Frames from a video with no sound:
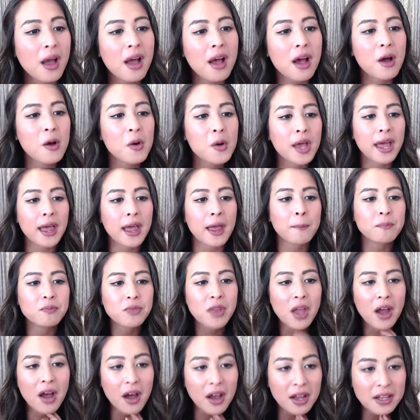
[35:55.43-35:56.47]
Okay,
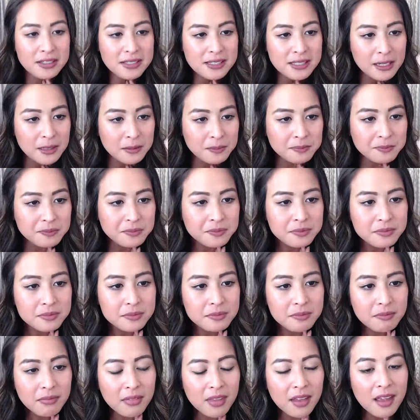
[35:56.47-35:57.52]
awesome.
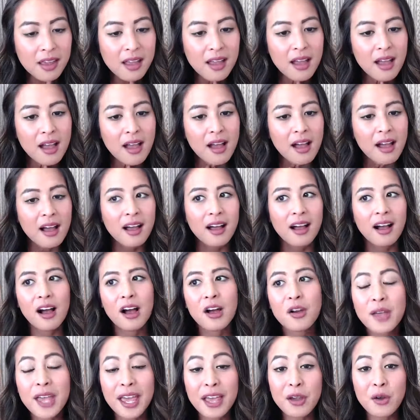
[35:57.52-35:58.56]

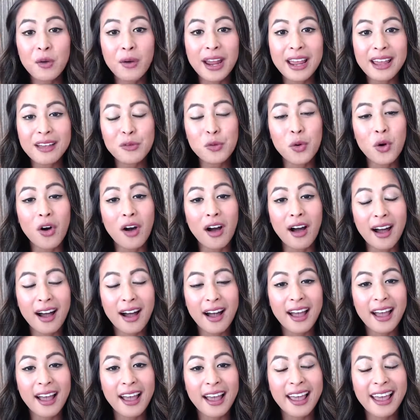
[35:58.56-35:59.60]
Okay, great. Well,
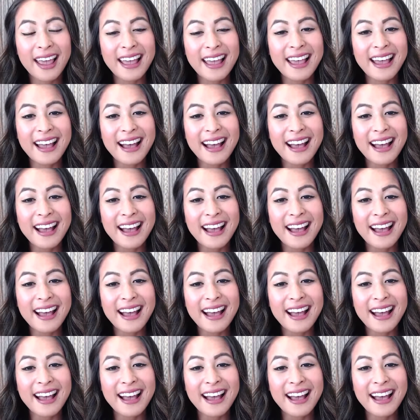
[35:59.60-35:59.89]
I